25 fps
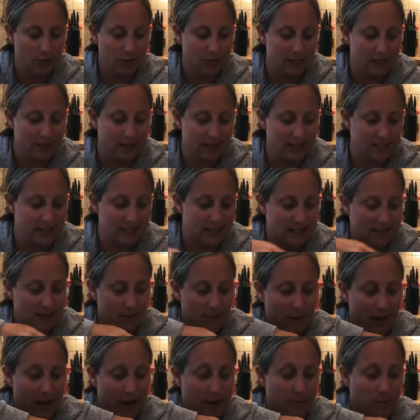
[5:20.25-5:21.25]
and there's just little
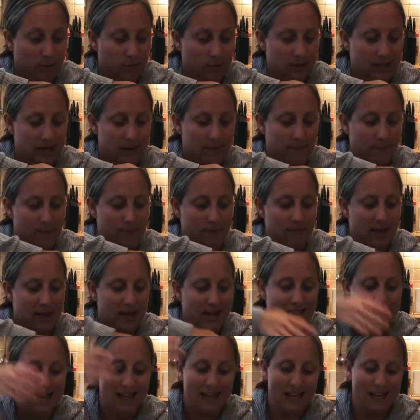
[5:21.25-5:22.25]
animals in
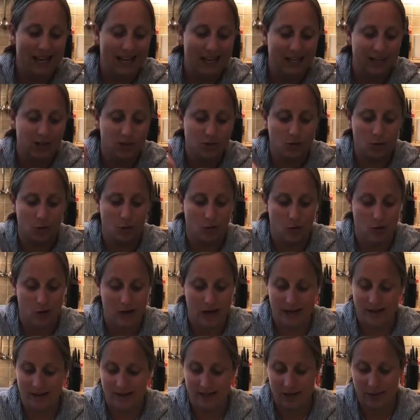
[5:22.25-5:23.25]
each door,
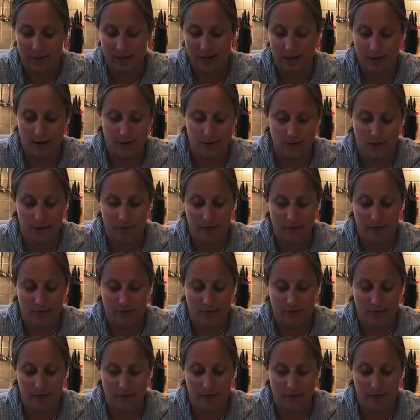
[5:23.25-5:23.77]
and so it goes on.